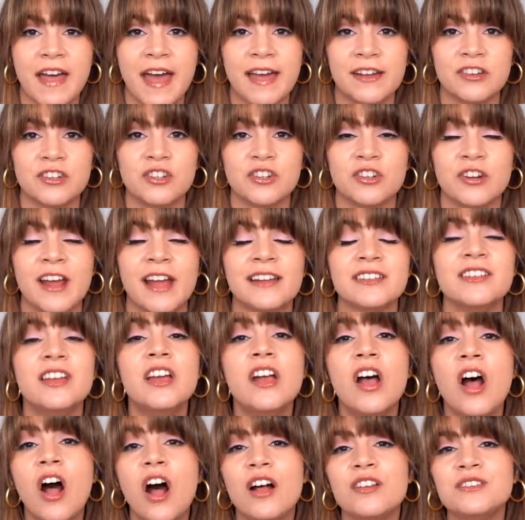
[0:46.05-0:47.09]
extract,
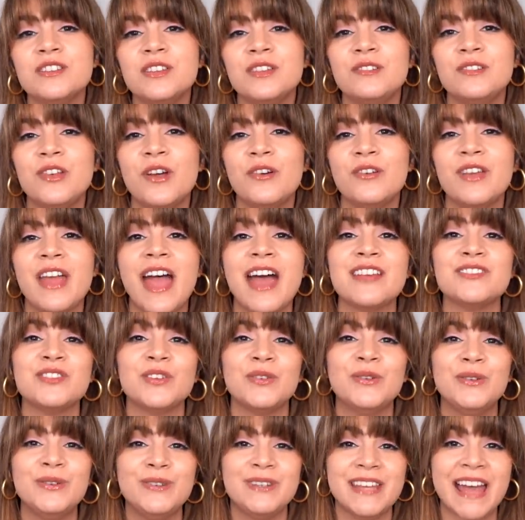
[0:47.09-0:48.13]
also known as
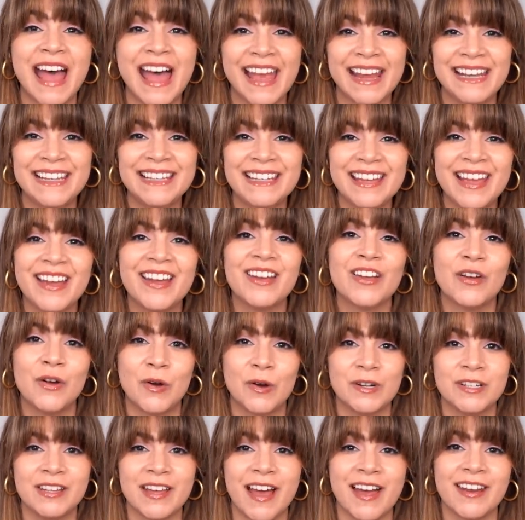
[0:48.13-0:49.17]
Houttuynia
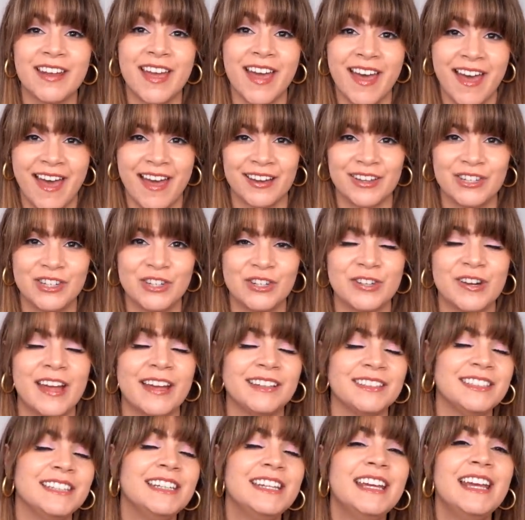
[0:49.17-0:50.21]
cordata
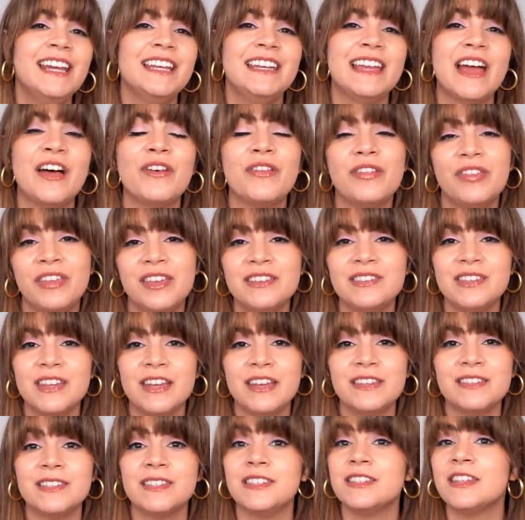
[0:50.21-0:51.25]
extract. Now, this
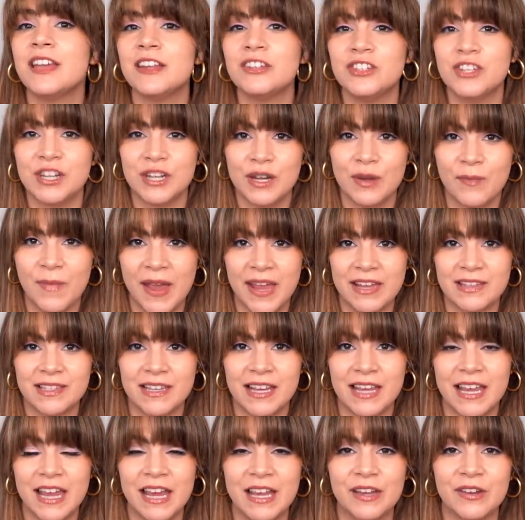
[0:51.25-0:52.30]
is such an
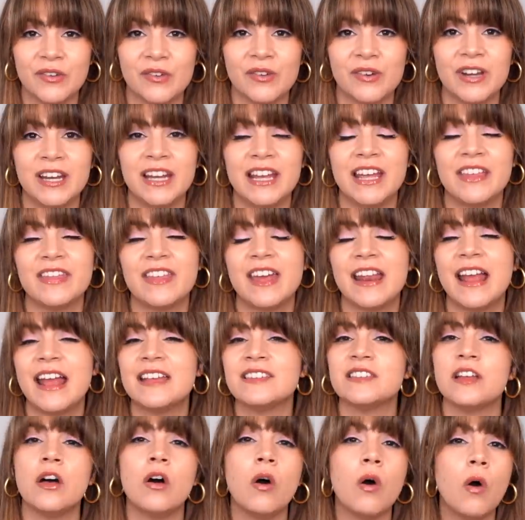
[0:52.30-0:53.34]
amazing ingredient that
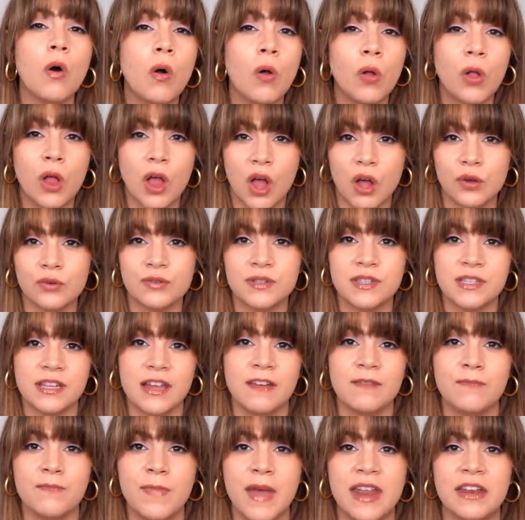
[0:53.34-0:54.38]
has a whole host
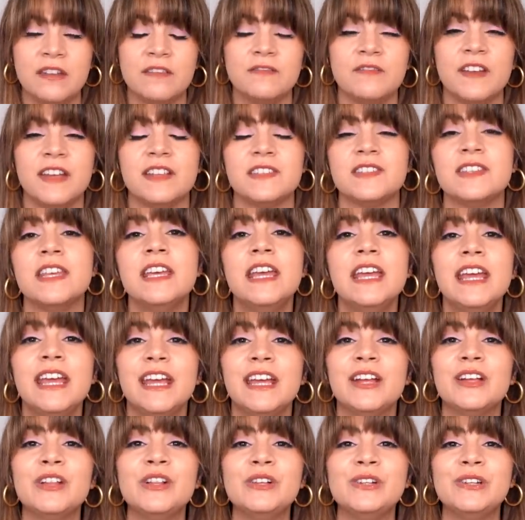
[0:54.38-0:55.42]
of benefits,
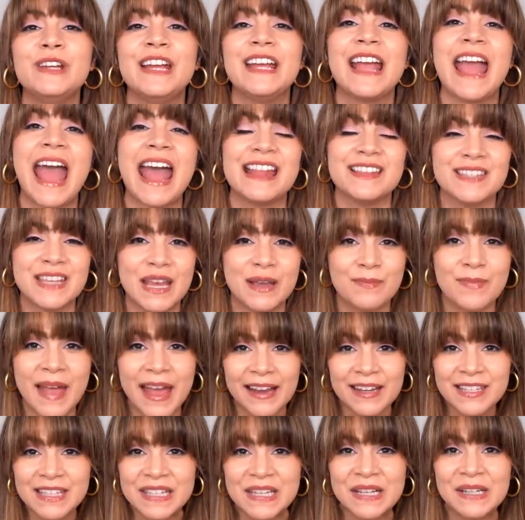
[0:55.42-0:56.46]
including
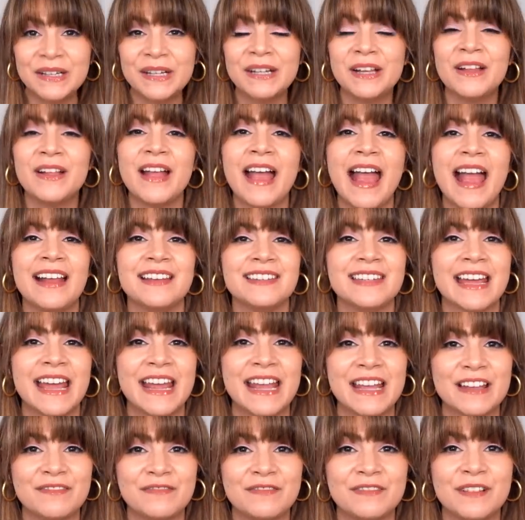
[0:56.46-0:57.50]
antibacterial,
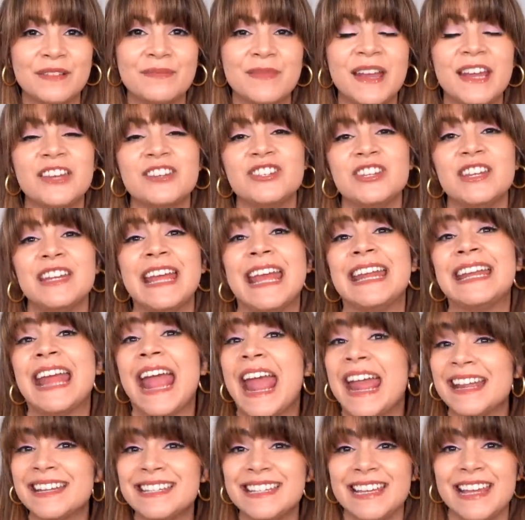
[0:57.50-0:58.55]
anti-inflammation, and
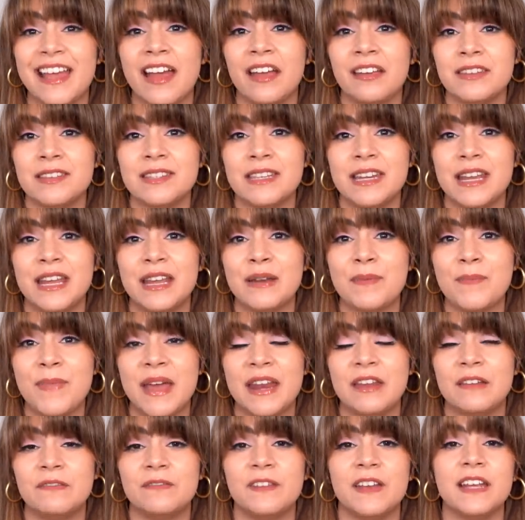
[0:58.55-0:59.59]
antioxidant
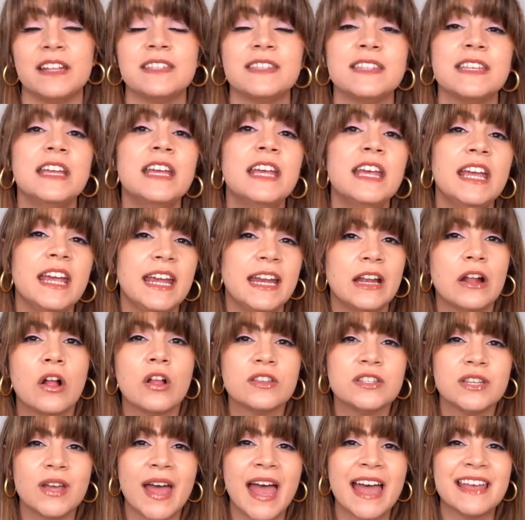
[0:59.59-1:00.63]
benefits benefits. It
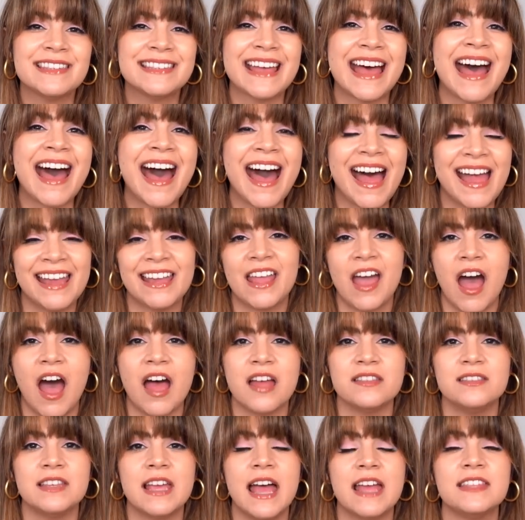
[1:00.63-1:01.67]
also has a high
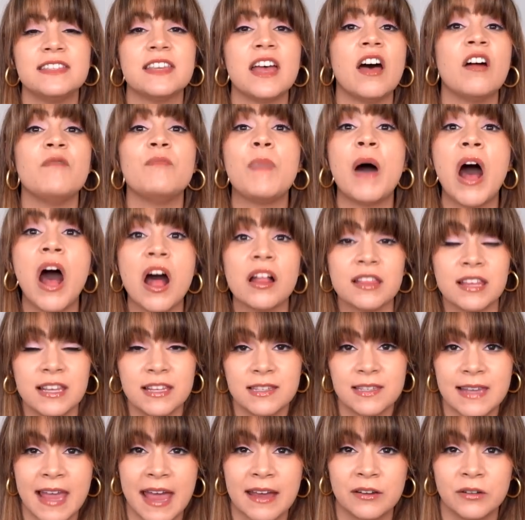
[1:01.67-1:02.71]
content of
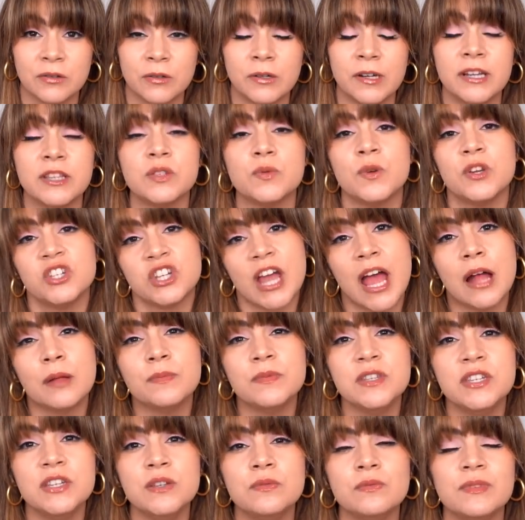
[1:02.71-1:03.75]
polysaccharides, which
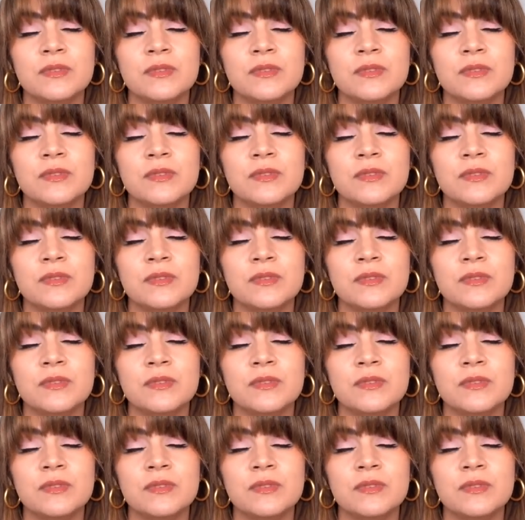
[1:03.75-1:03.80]
helps you